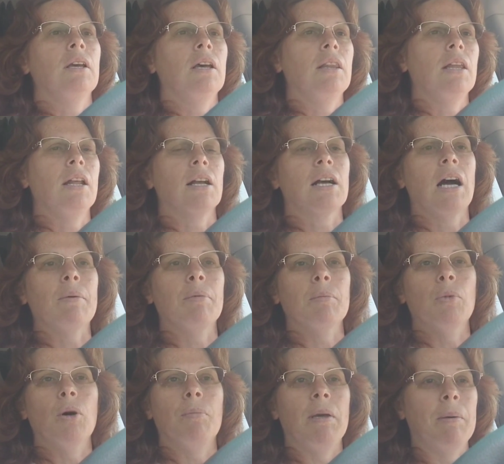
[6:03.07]
and then a couple
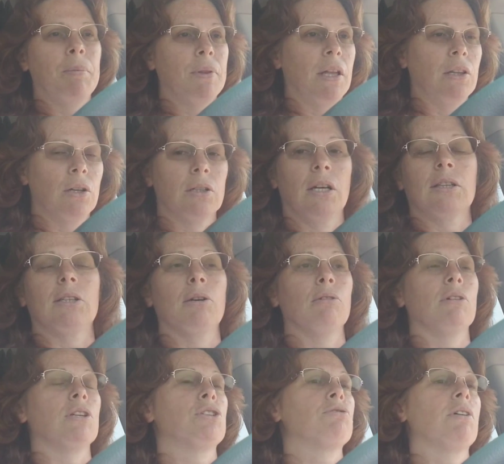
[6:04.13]
more people that looked like they were
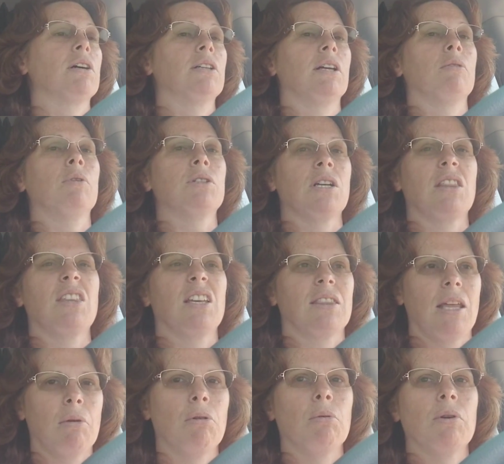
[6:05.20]
really struggling, which I think
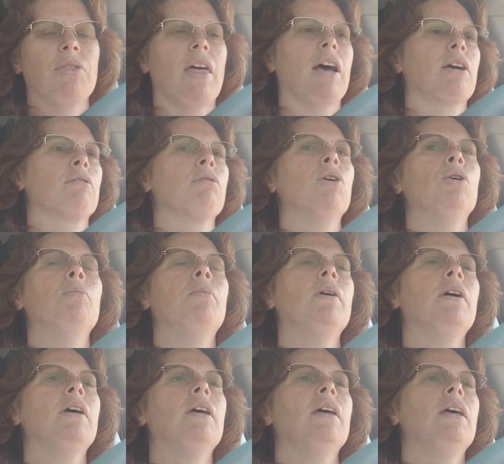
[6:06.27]
they were with that group,
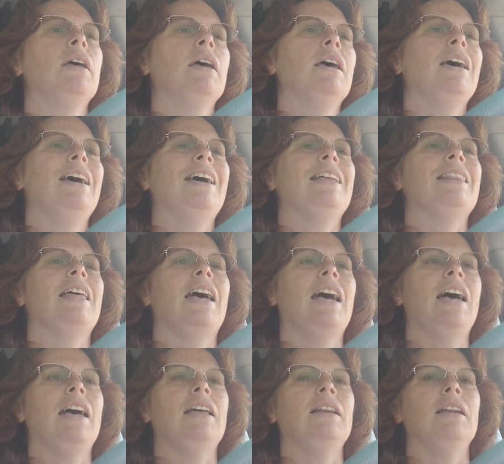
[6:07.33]
and
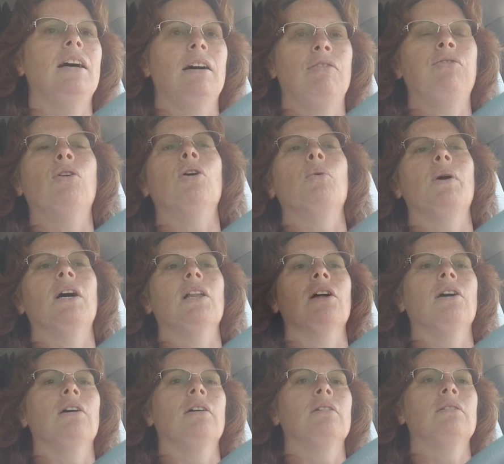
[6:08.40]
then a
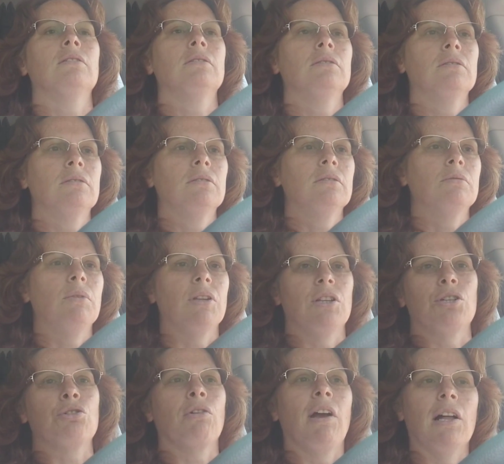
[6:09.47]
four-wheeler
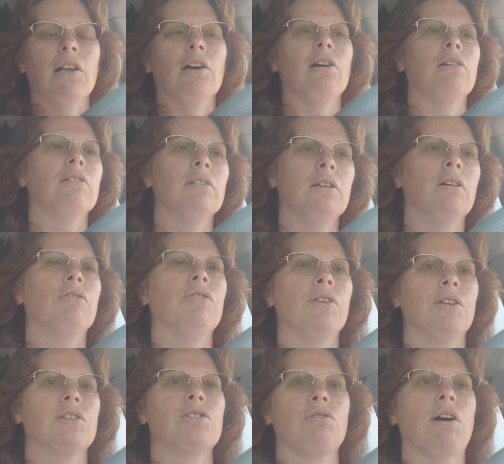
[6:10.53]
with a trailer, you know, for
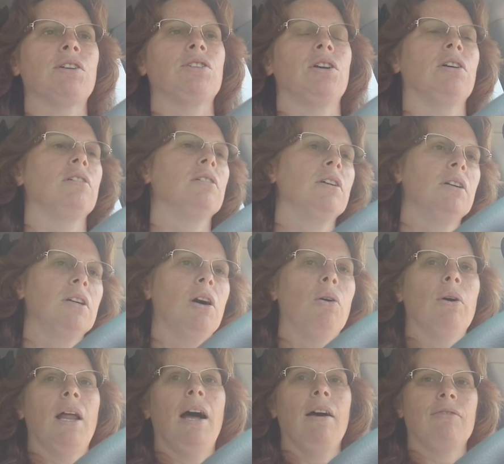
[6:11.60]
the stretcher
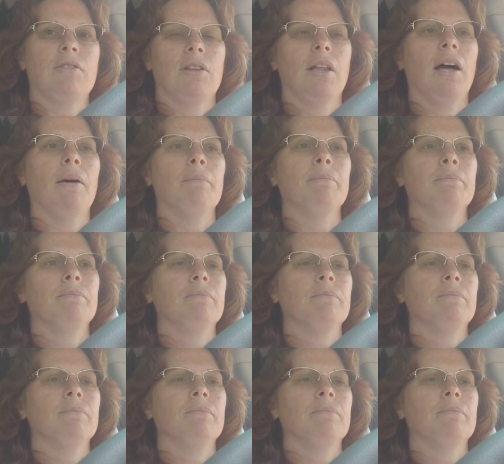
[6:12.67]
going after them.